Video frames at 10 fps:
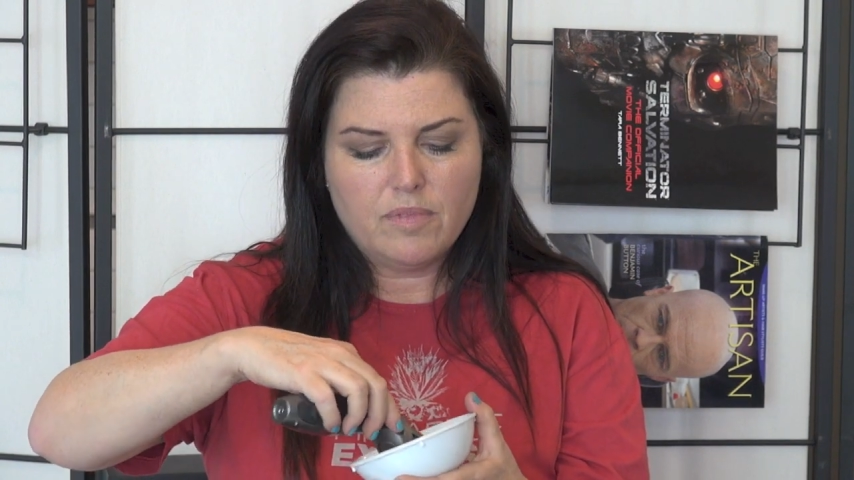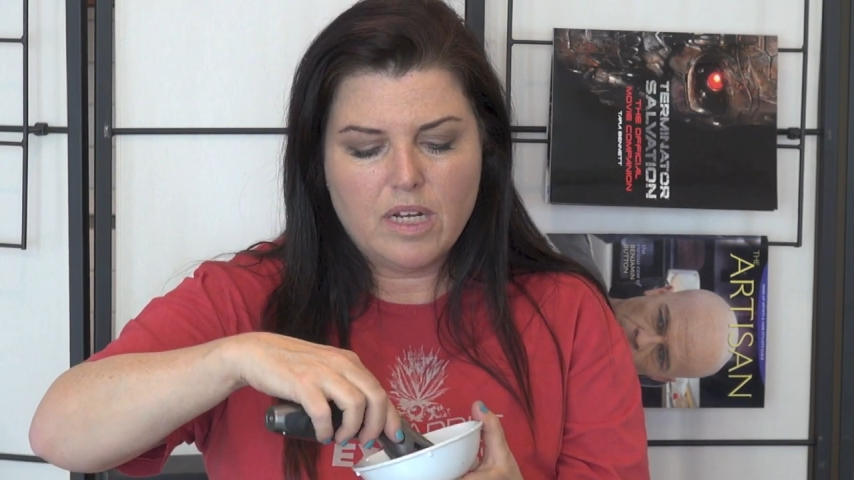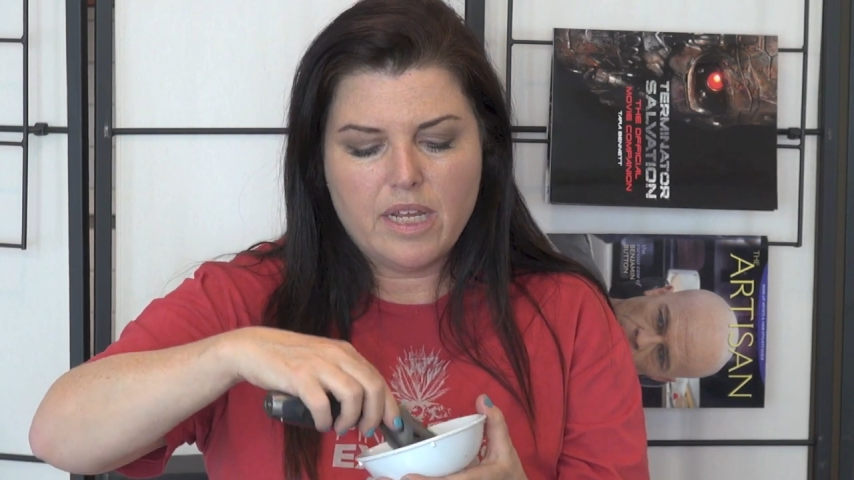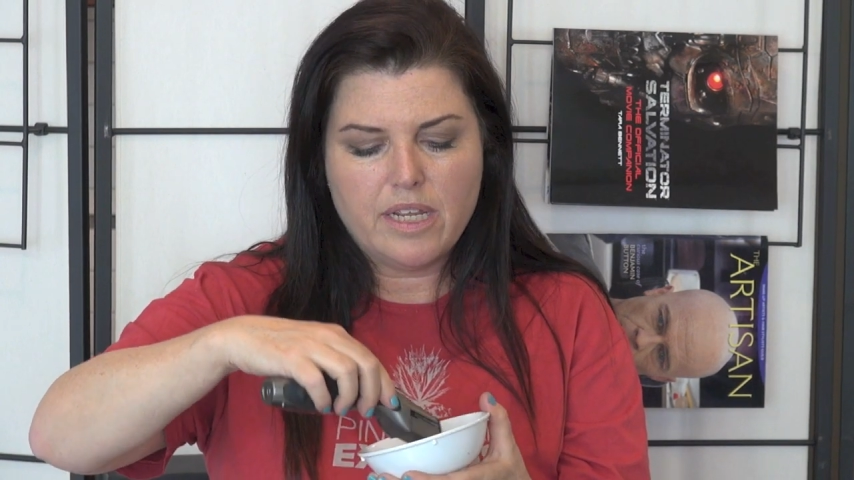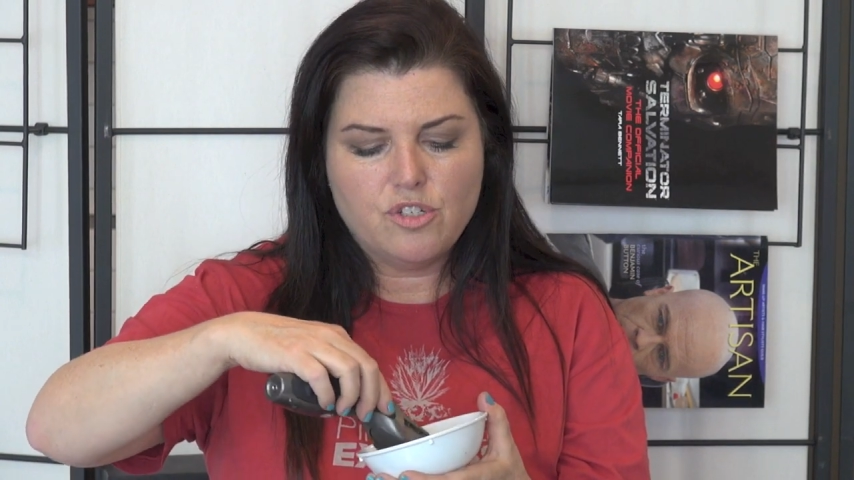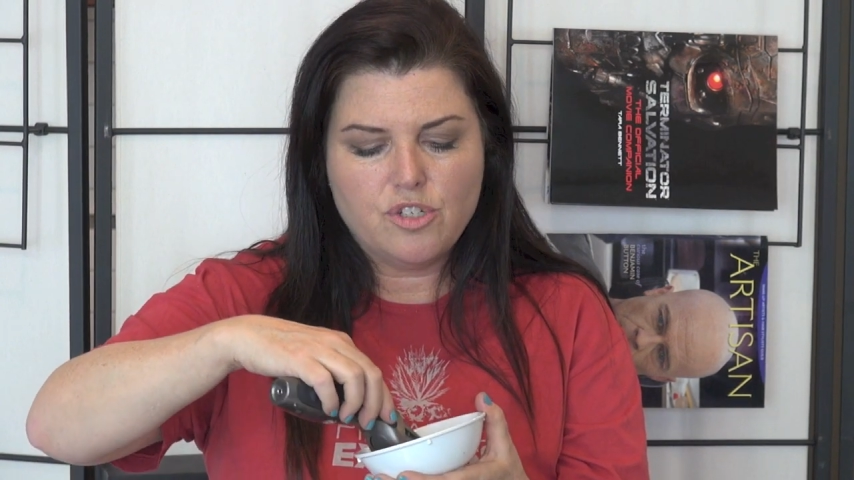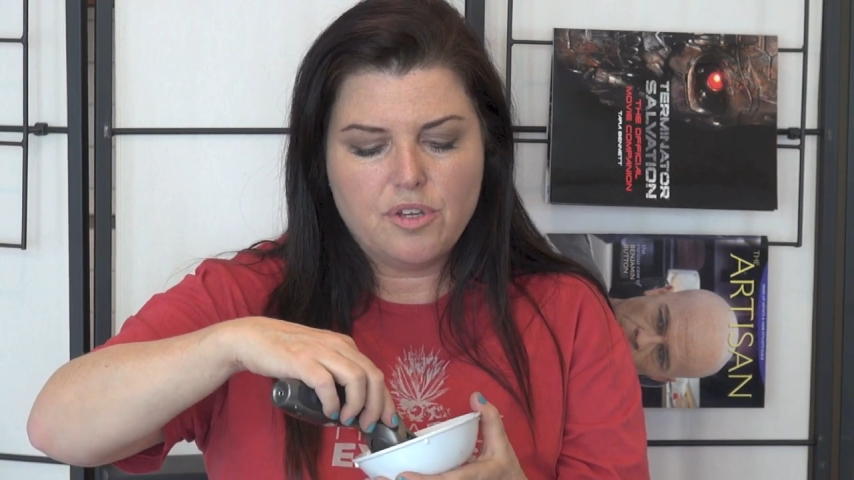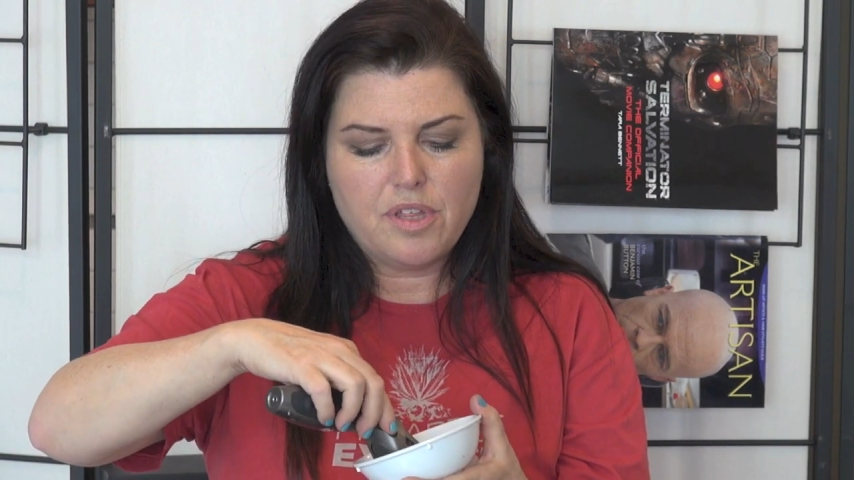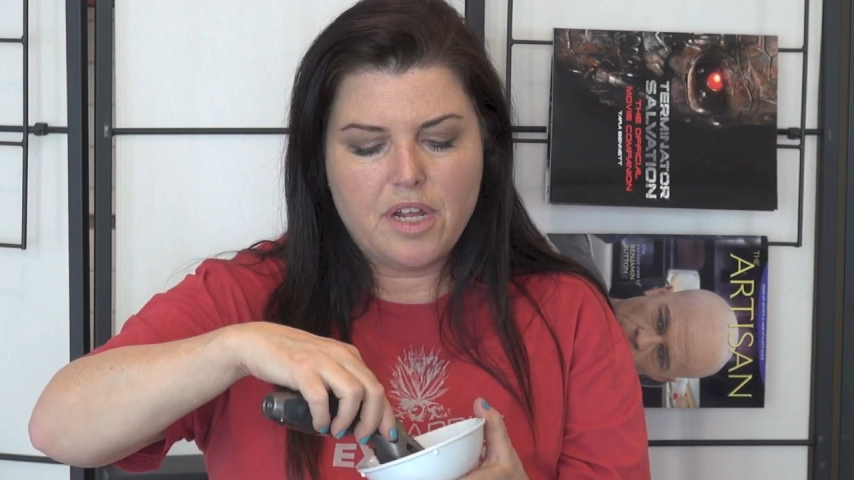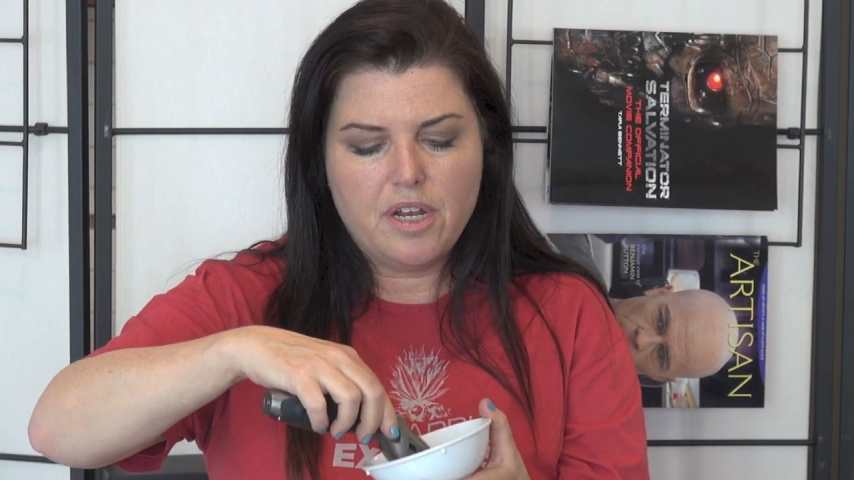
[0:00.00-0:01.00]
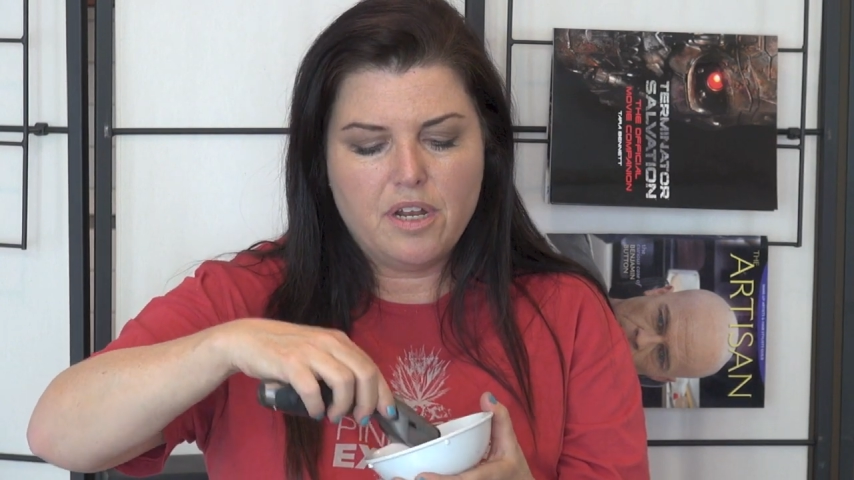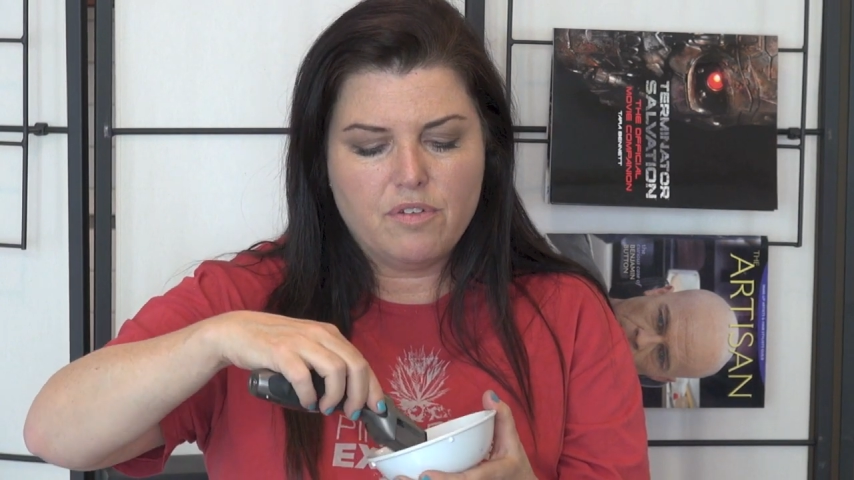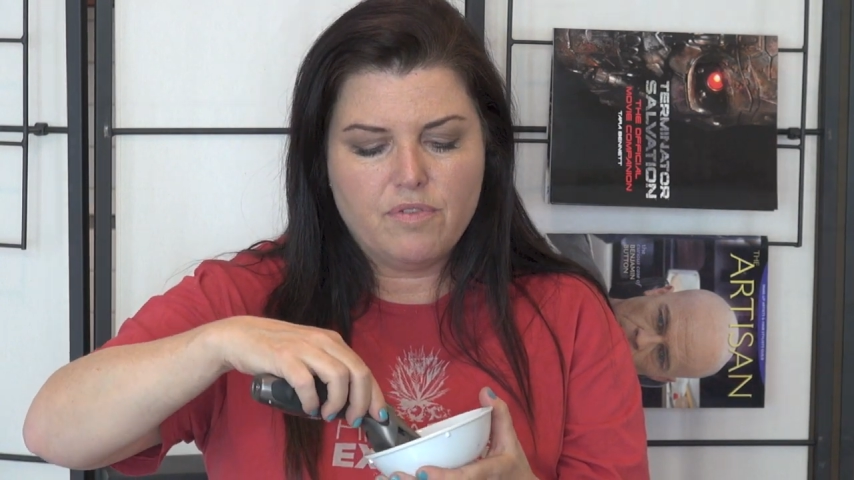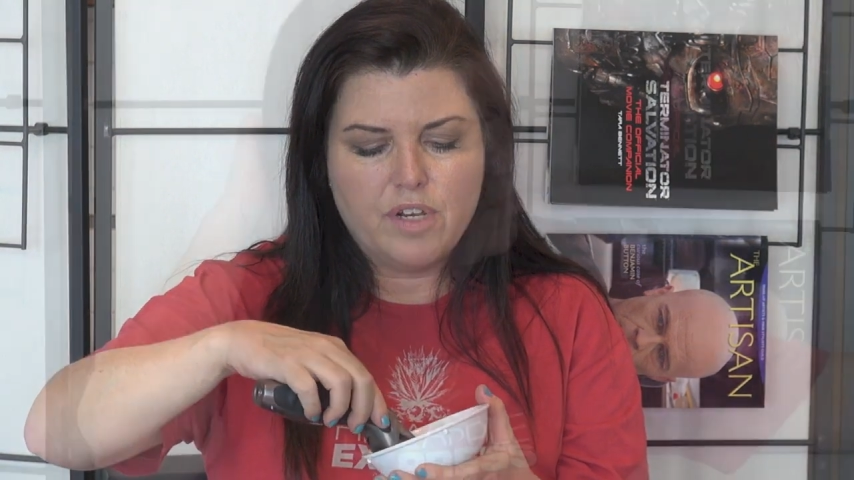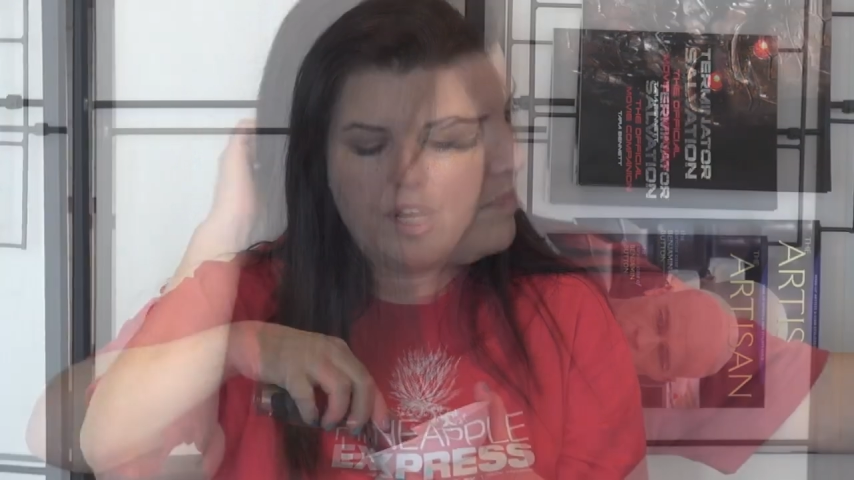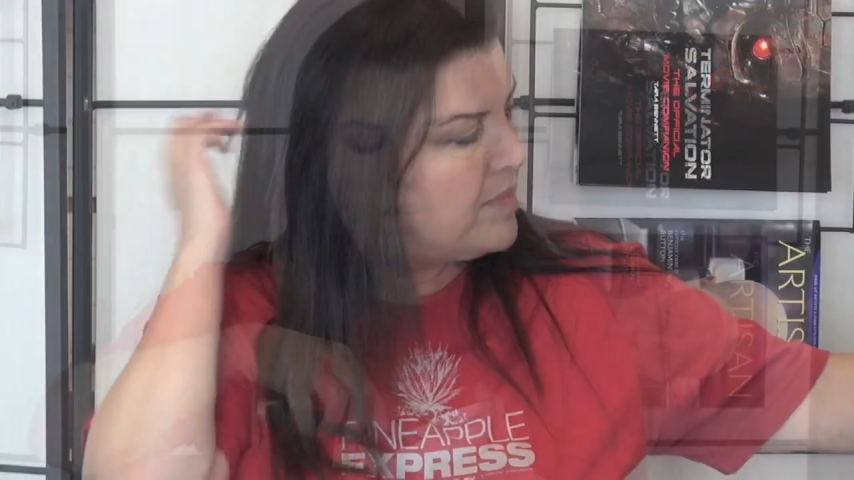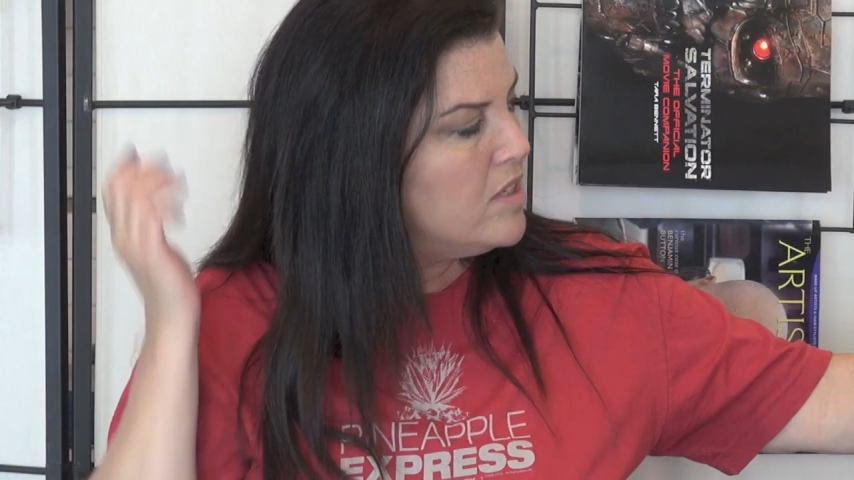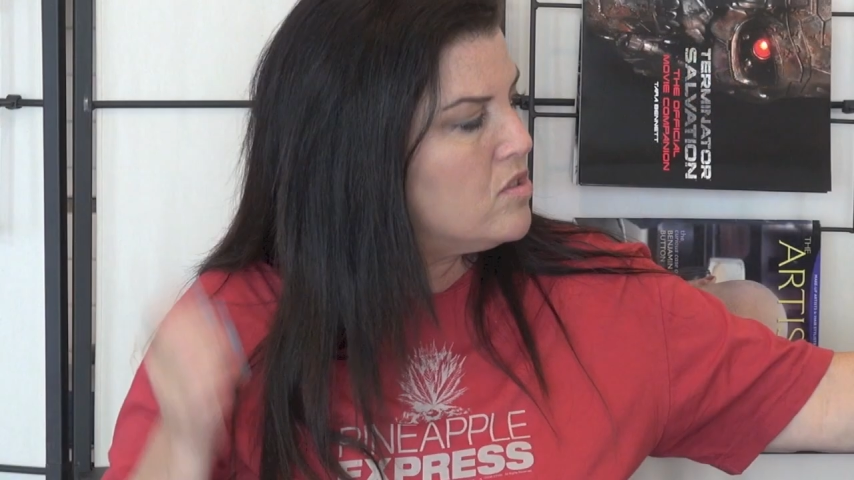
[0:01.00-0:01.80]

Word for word: And I can show you that in another video.